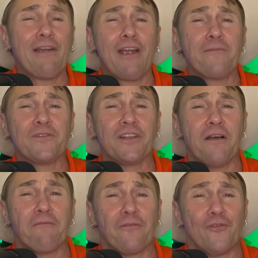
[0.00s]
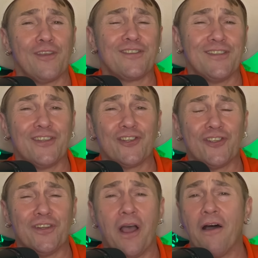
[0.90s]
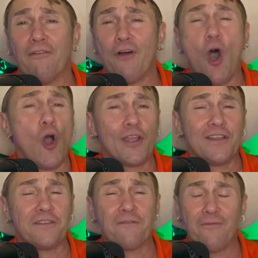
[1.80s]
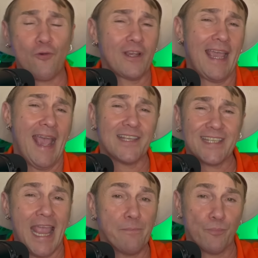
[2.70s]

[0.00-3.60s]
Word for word: wraps it up for this edition of August Forecast and